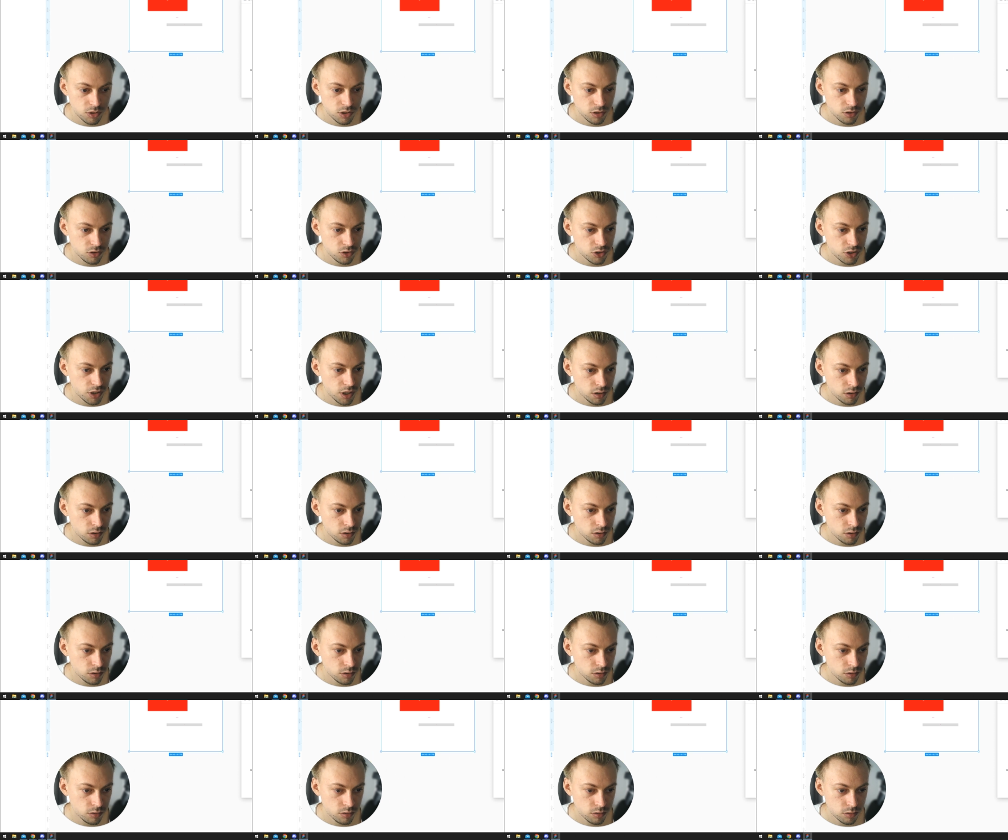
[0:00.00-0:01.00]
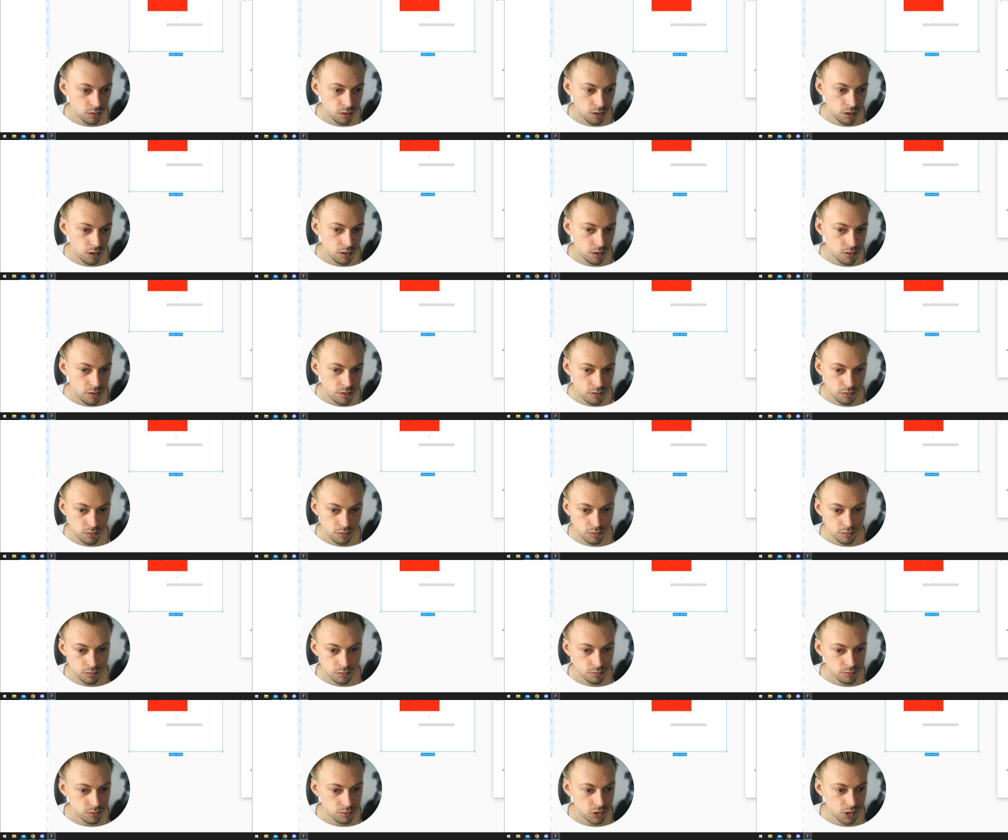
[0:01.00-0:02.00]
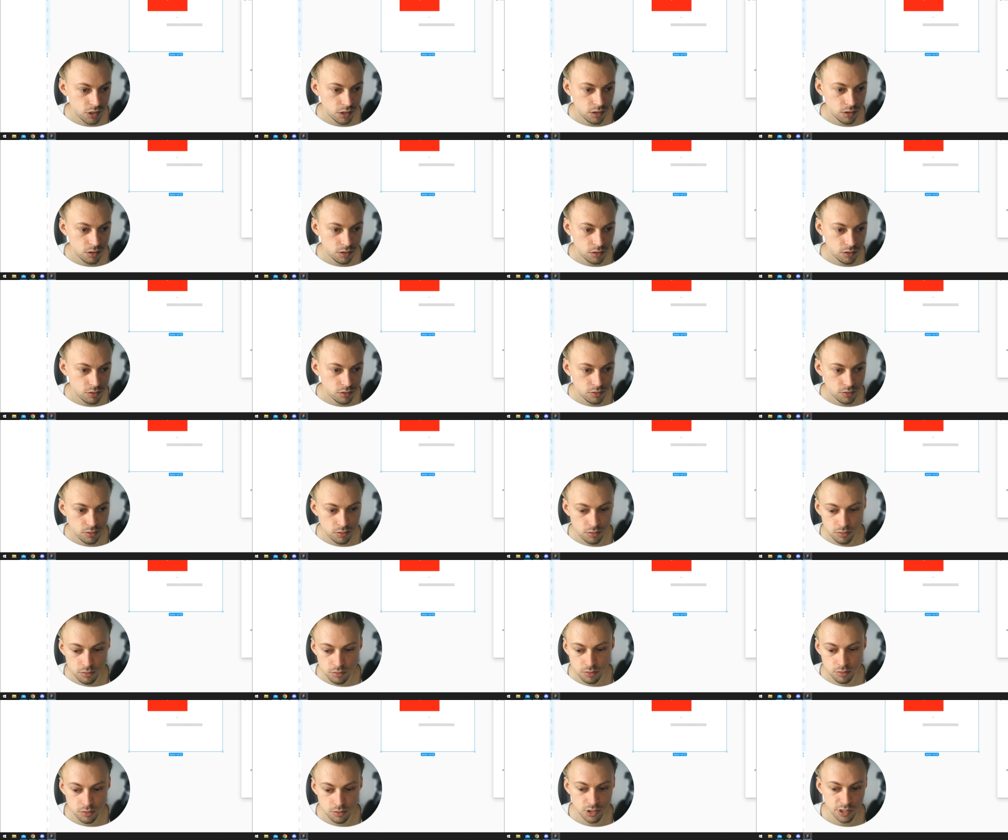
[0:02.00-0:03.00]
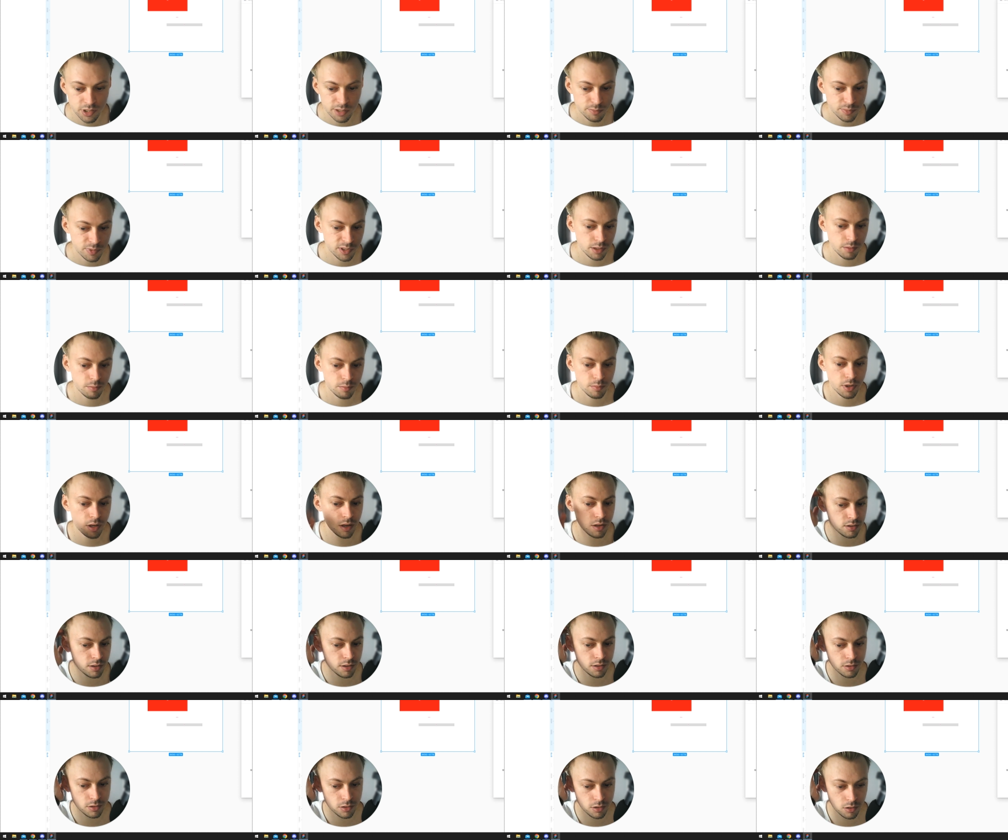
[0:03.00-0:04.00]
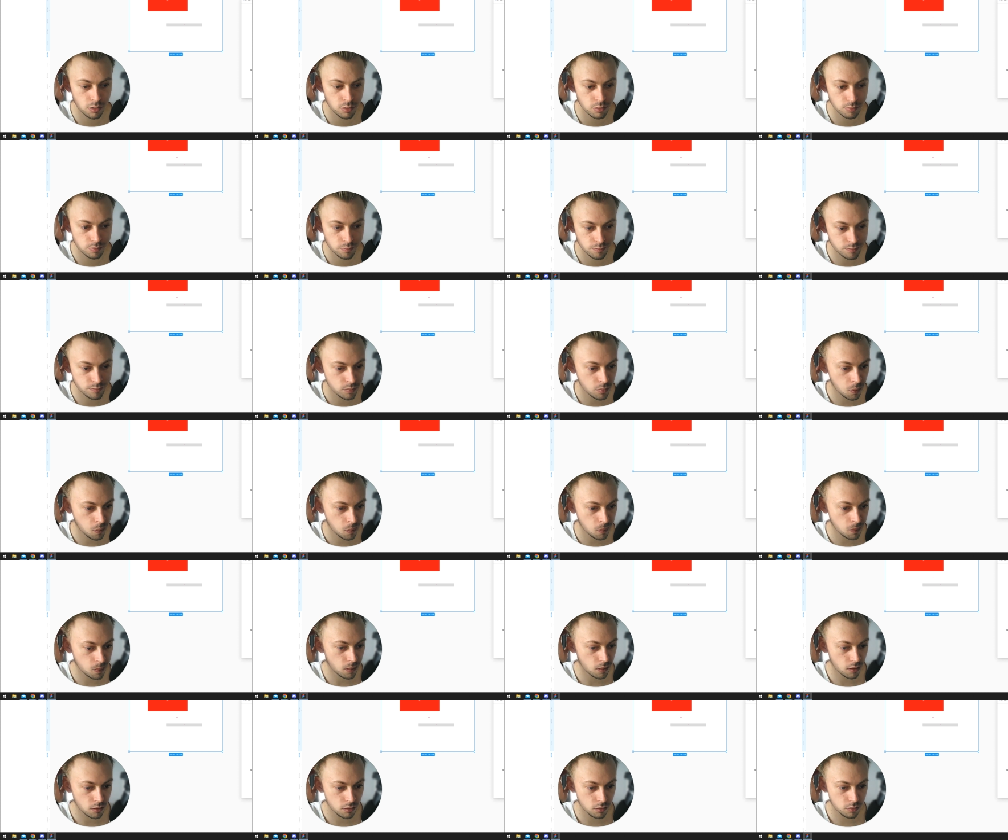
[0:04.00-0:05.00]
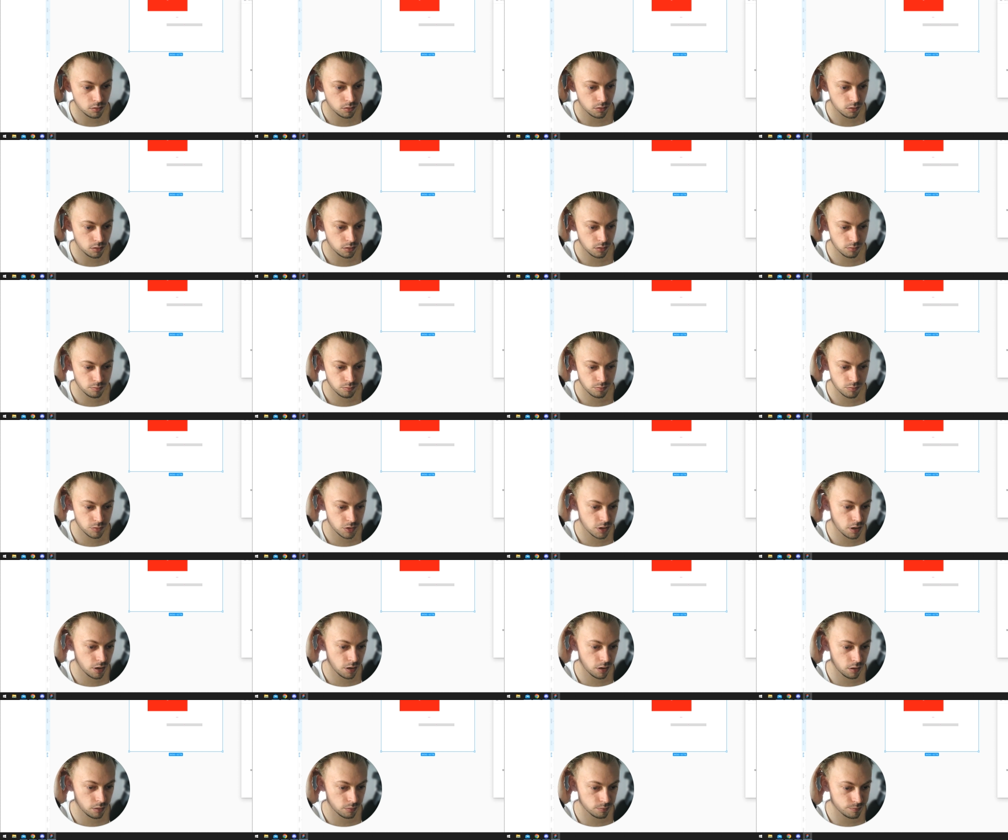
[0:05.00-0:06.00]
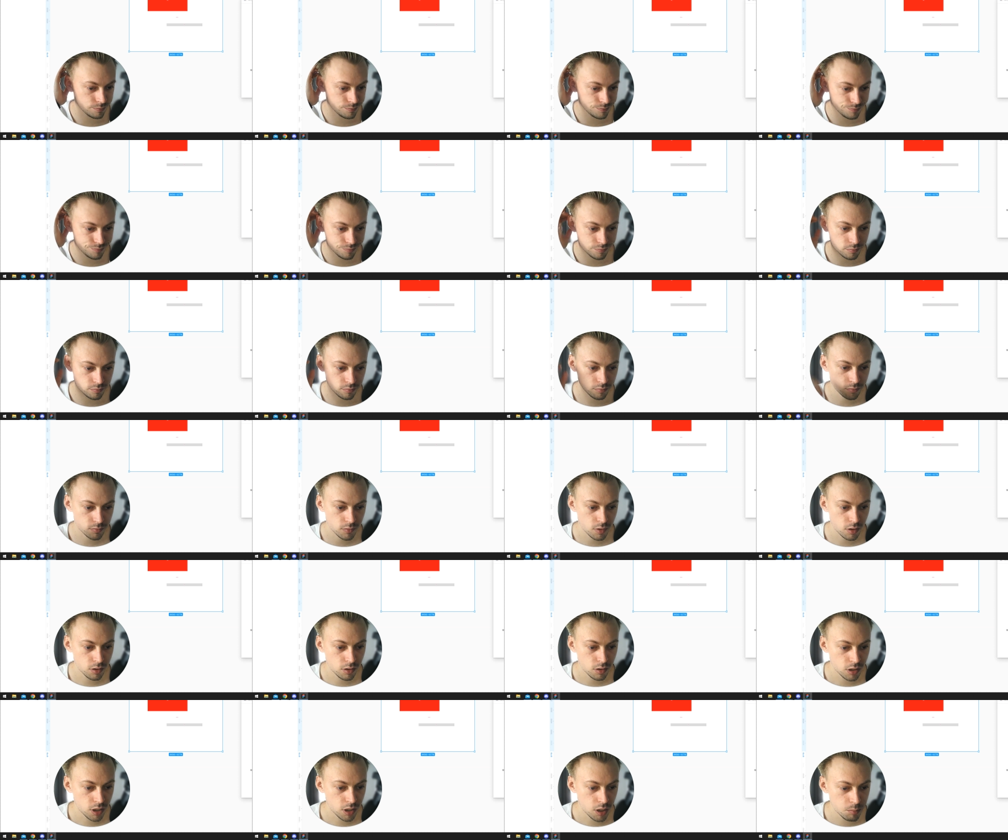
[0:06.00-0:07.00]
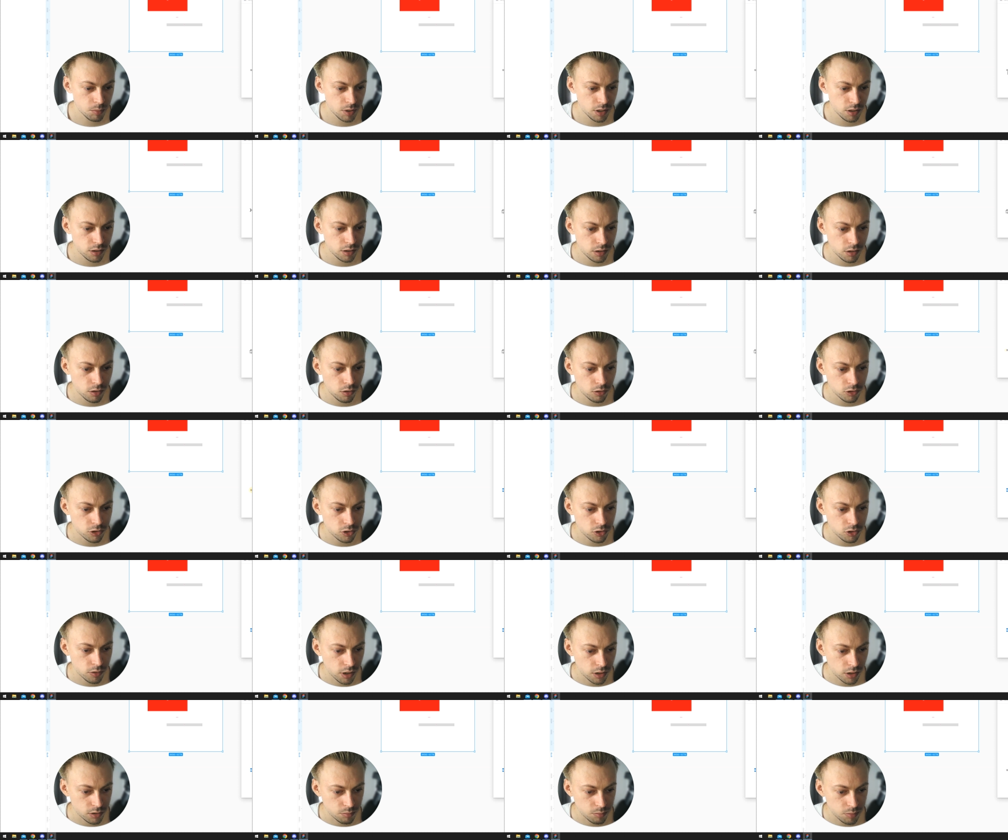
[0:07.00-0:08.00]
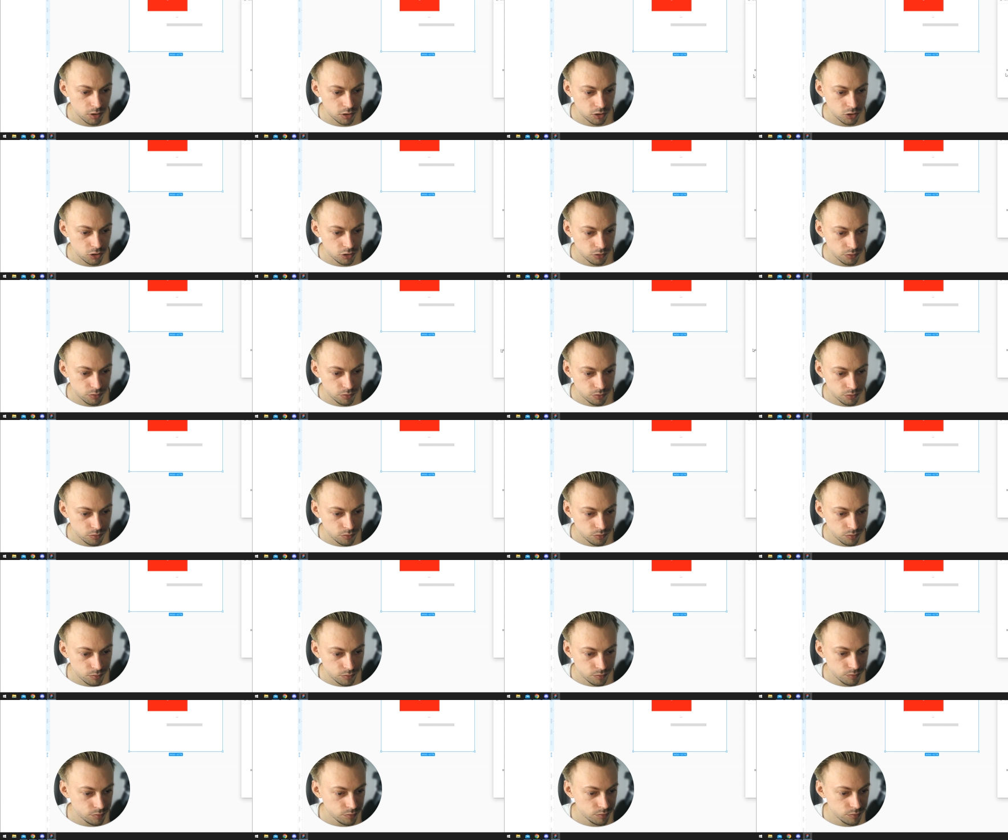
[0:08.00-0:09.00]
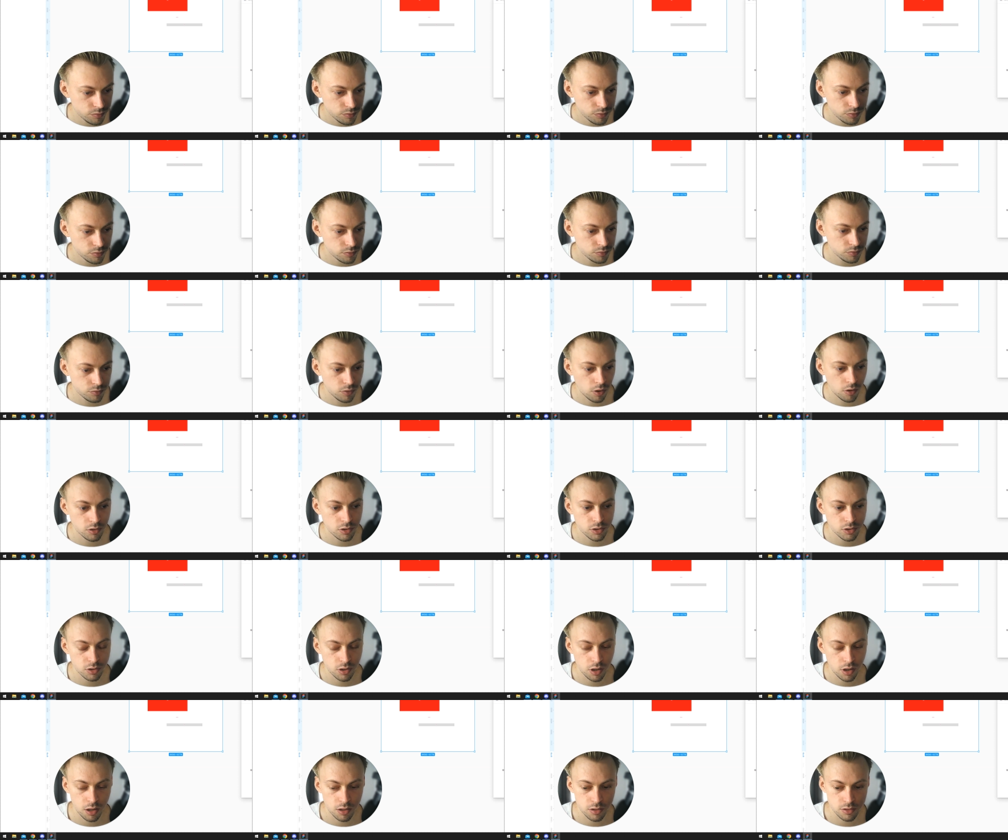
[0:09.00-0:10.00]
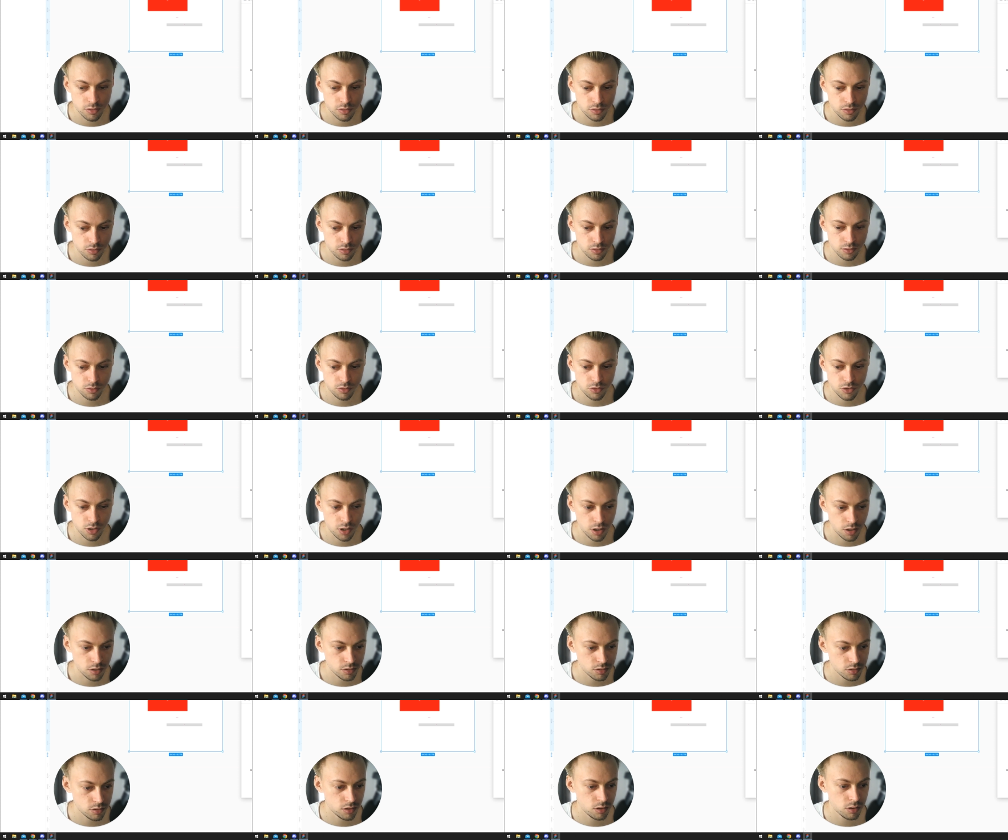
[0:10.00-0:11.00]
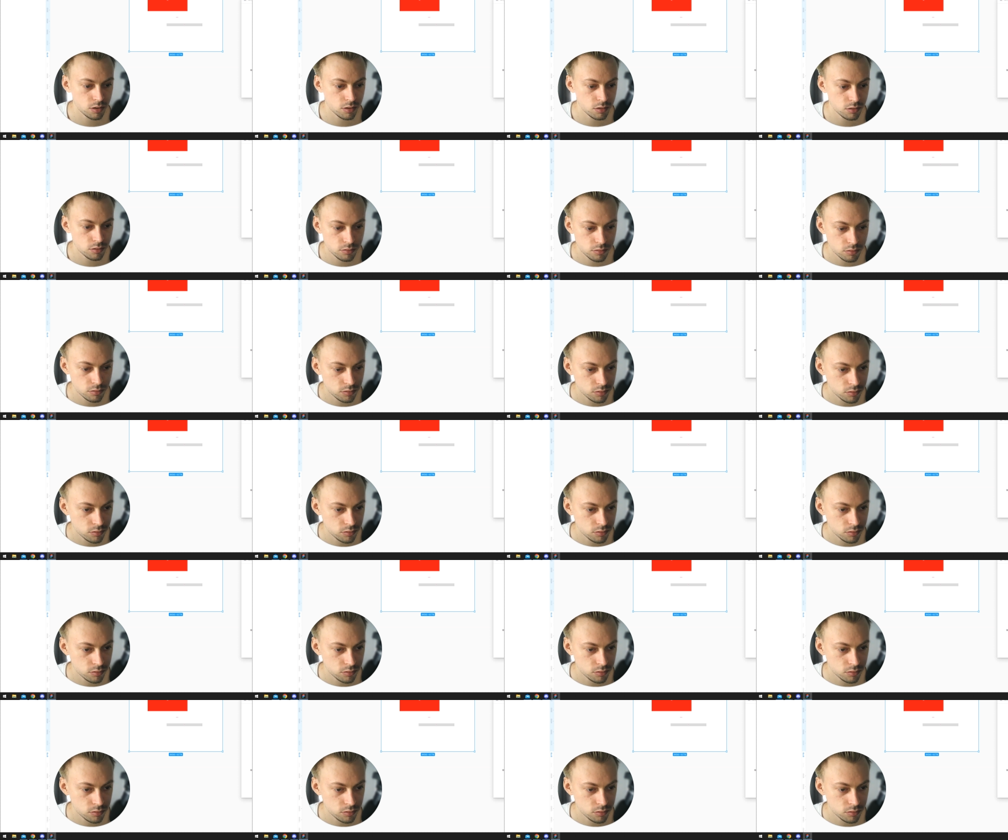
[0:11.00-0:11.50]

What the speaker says: we just check, and you see it's simply amazing. So yeah, I mean, it also has a bunch of font size checks and